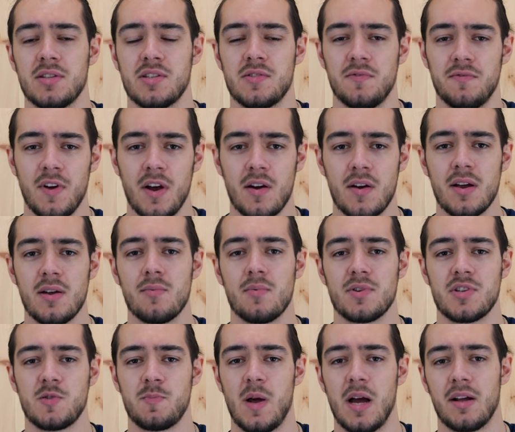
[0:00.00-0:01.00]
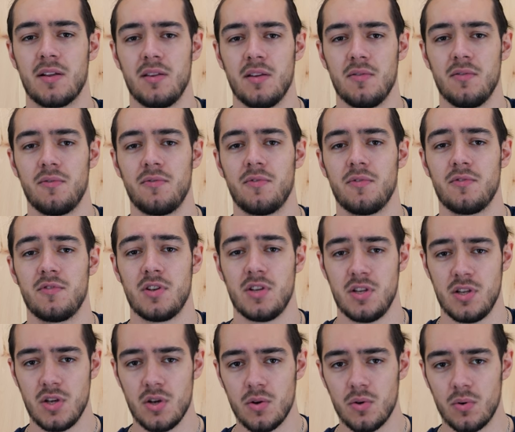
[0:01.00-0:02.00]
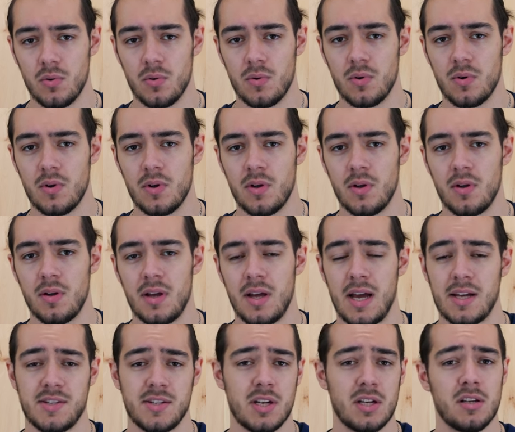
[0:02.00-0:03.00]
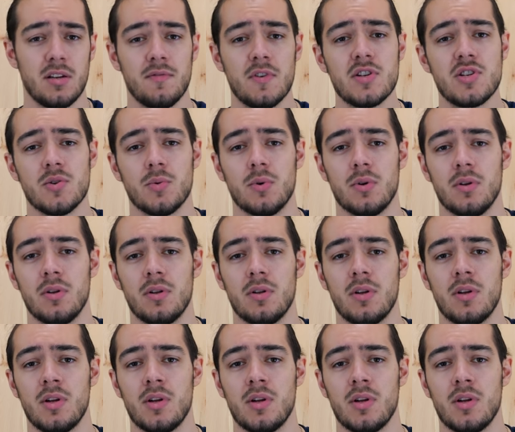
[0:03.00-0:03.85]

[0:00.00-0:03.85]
that's very respective to you as an individual.